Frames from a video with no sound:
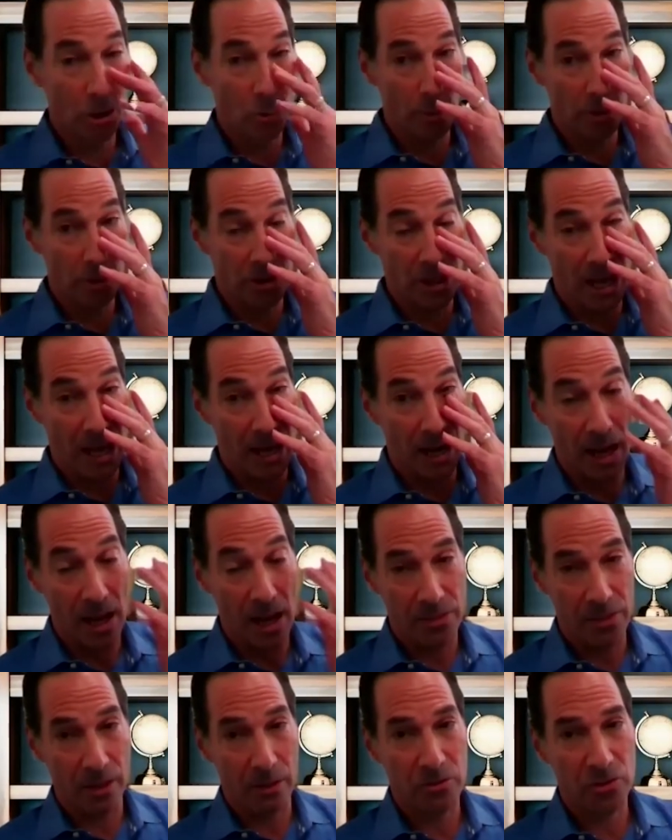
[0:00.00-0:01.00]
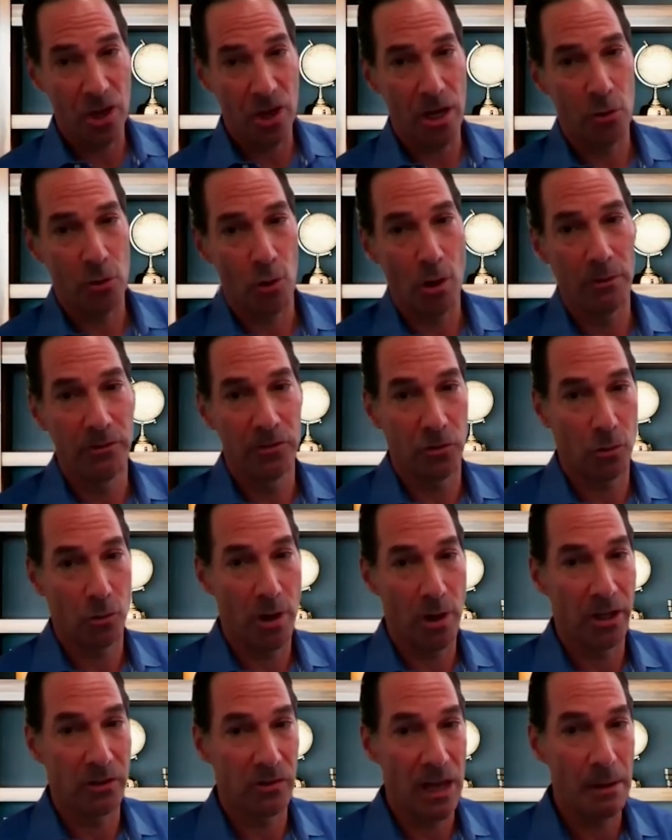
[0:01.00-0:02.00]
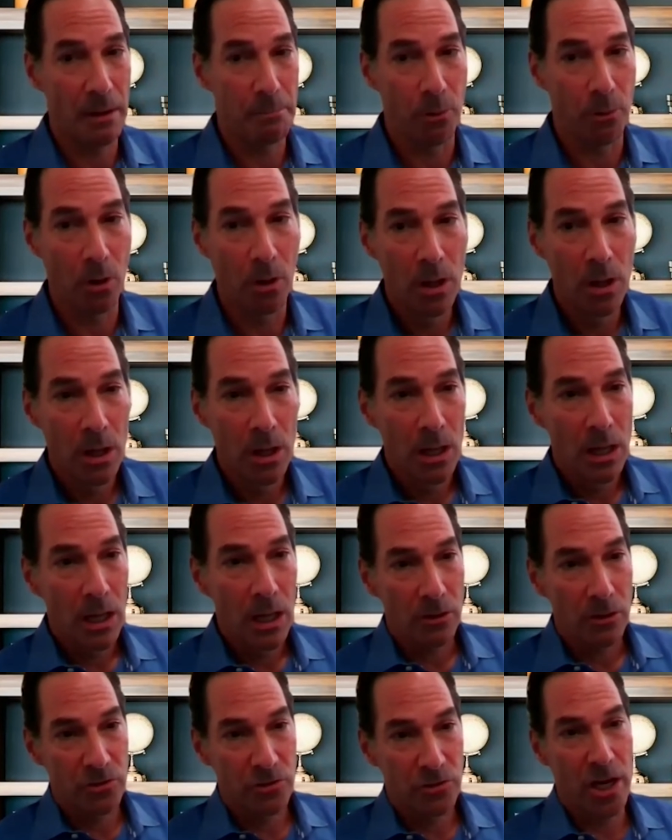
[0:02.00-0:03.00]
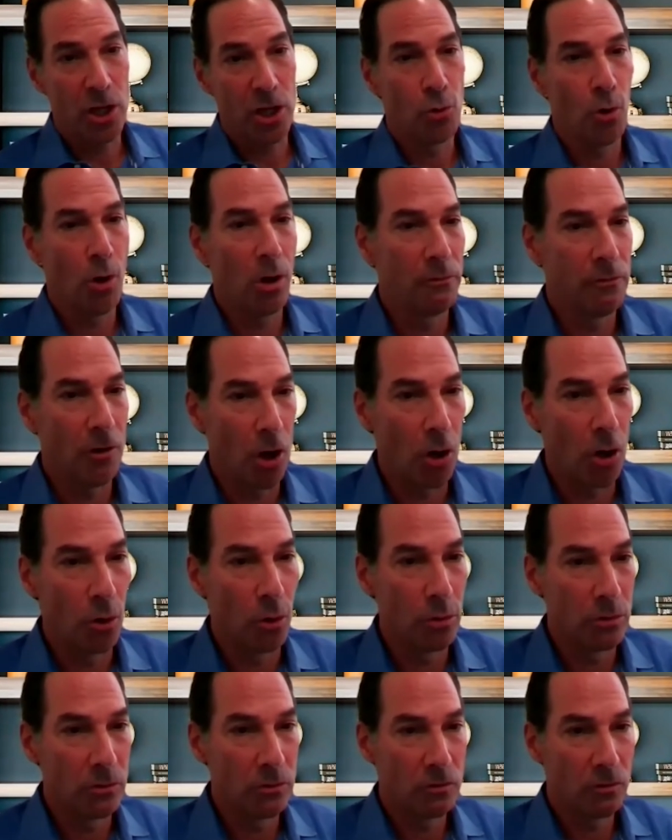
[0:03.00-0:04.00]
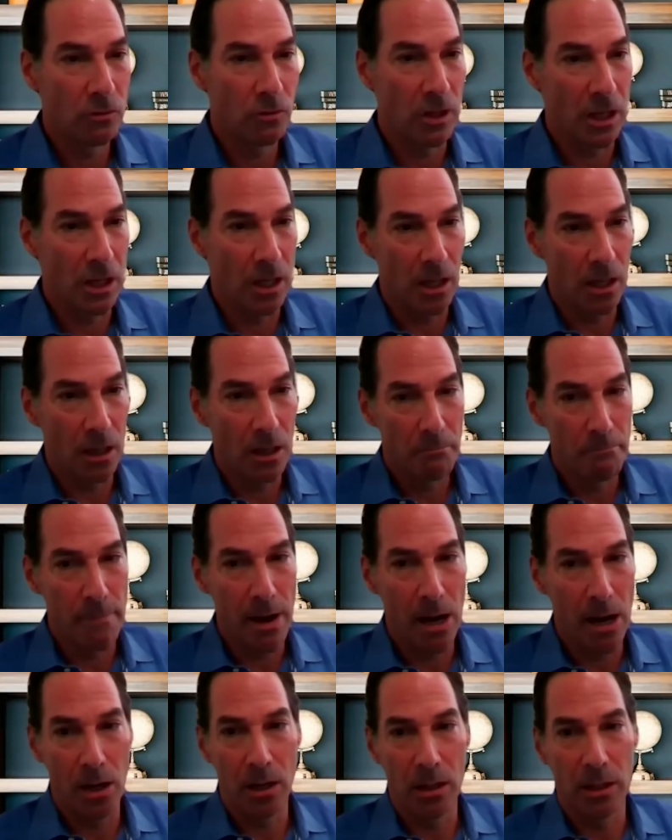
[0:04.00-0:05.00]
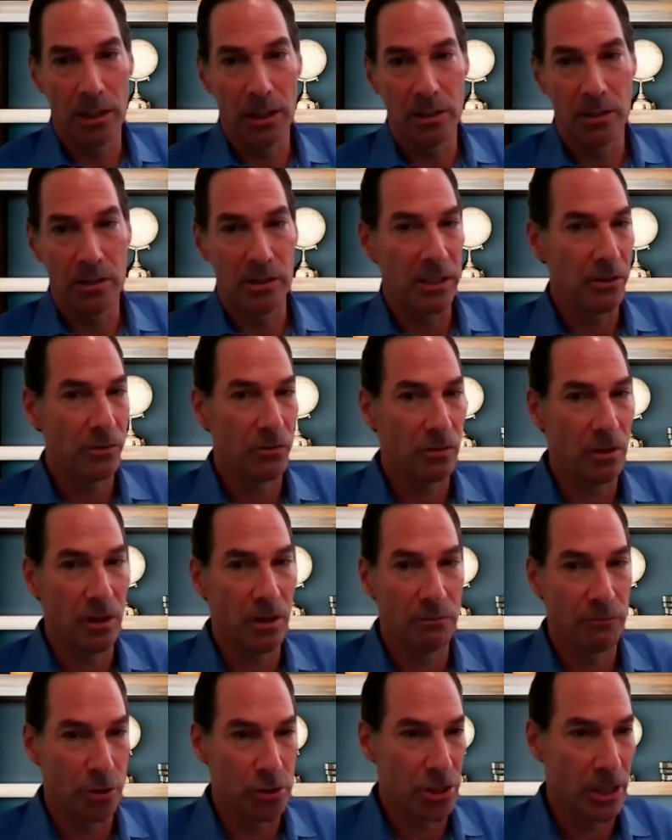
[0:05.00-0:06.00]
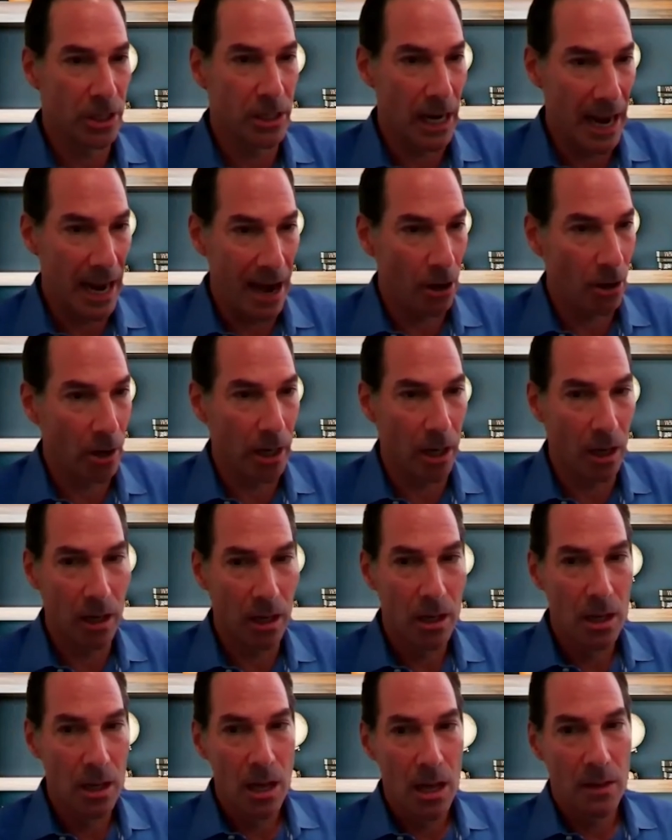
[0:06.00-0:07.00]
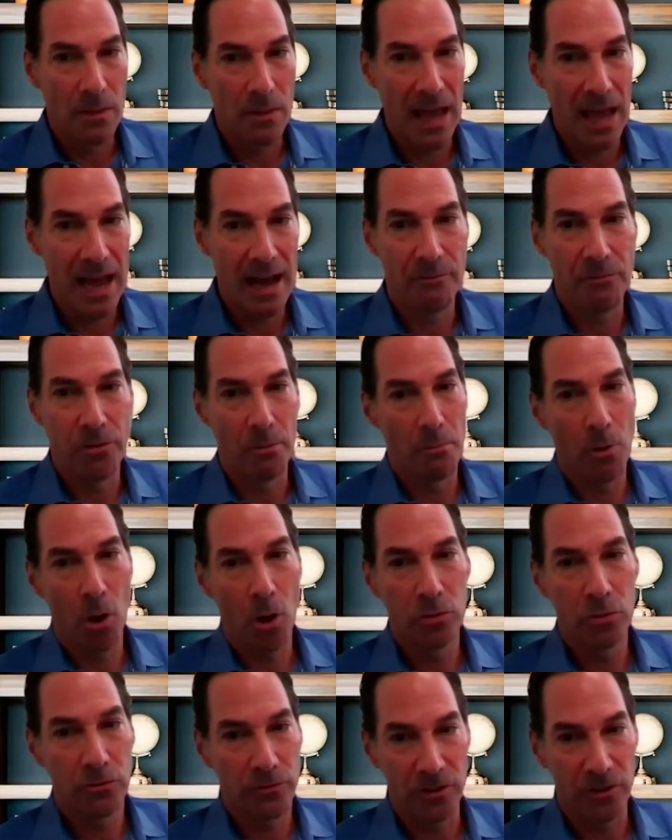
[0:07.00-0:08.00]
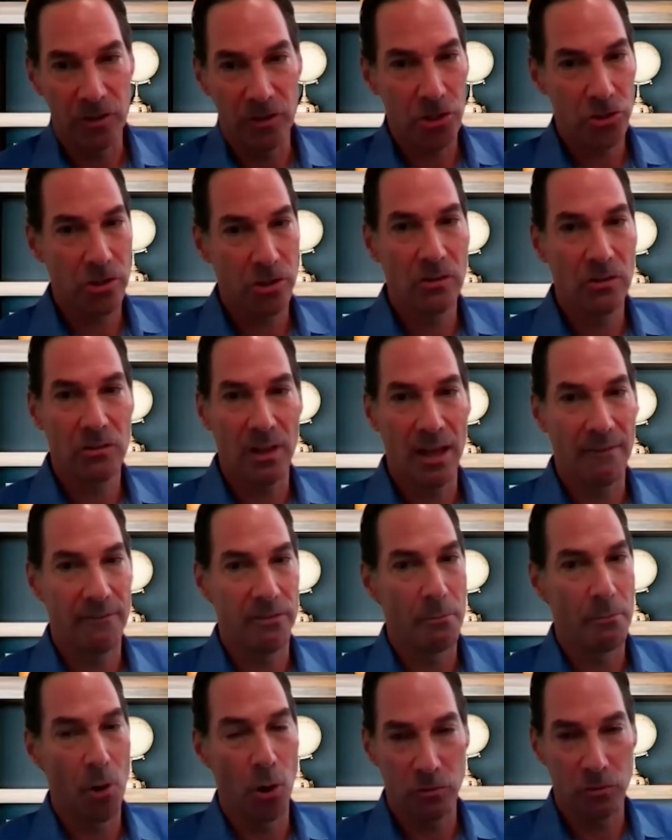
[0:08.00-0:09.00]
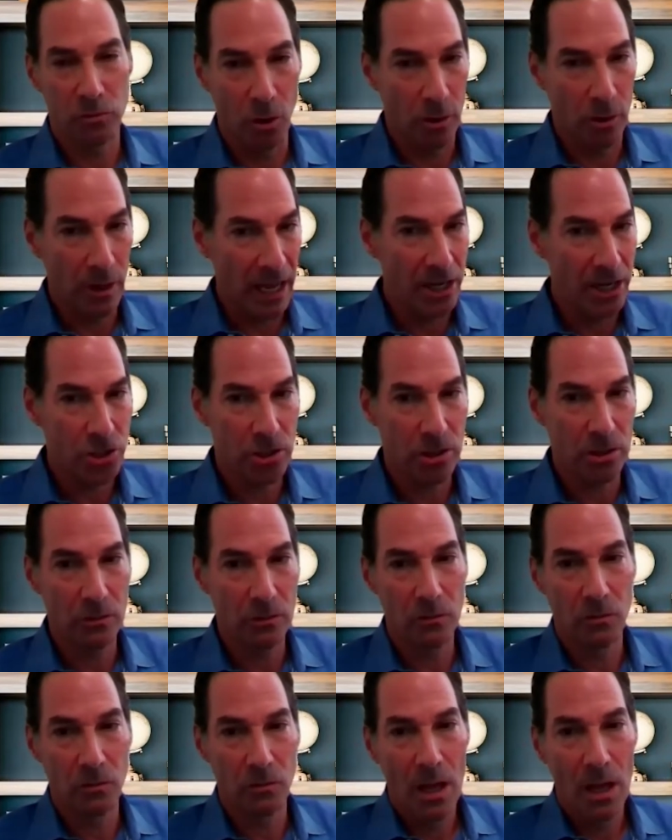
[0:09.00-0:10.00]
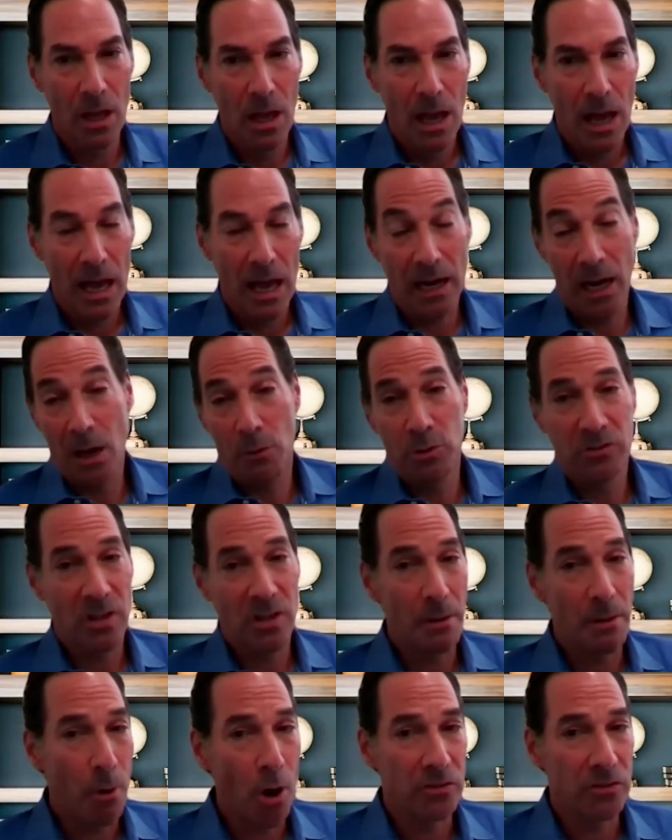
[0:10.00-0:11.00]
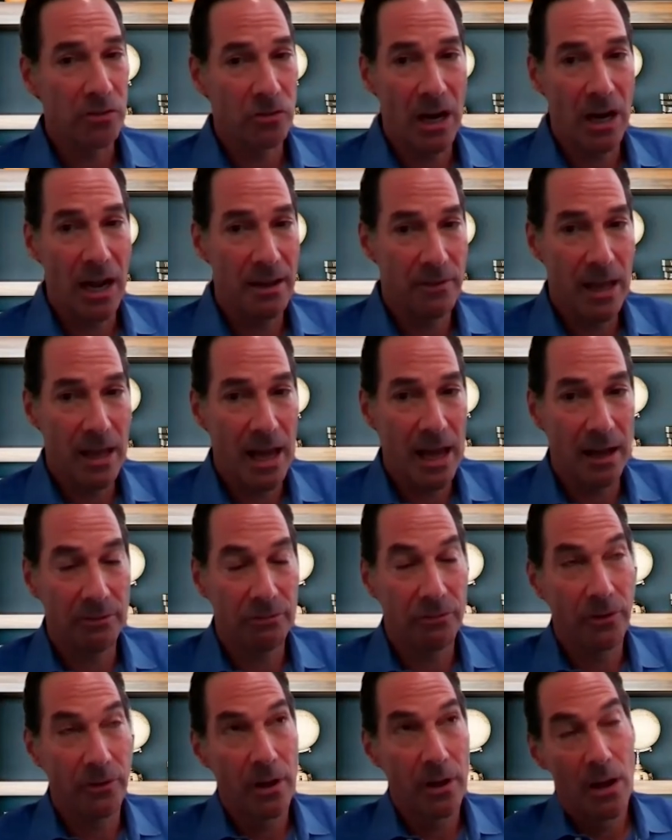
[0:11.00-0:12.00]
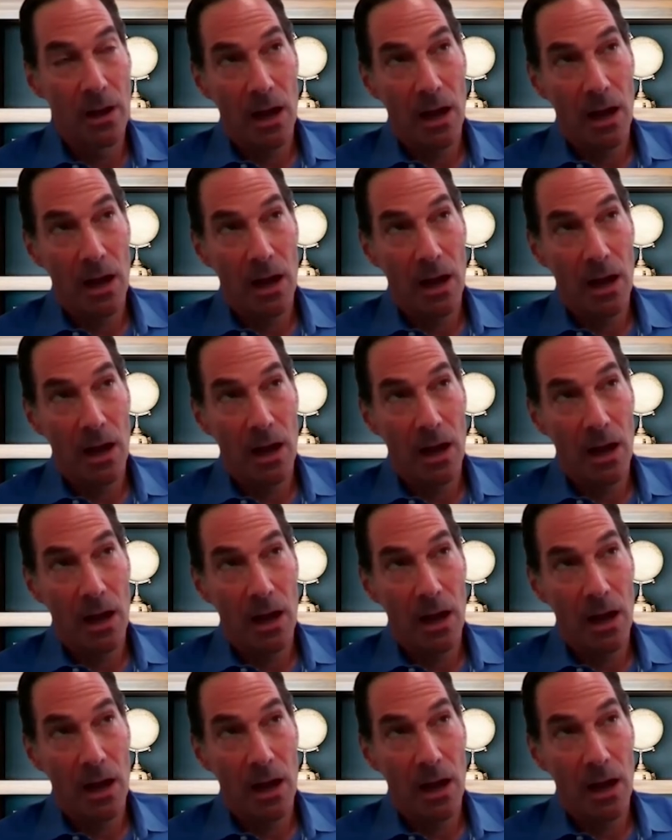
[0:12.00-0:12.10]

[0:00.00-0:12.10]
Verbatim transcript: agree with that. I think Shady Grove is a great example. Shady Grove owns the Maryland, DC, Virginia area. They have the most physicians, they have the most locations. And I would say Boston IVF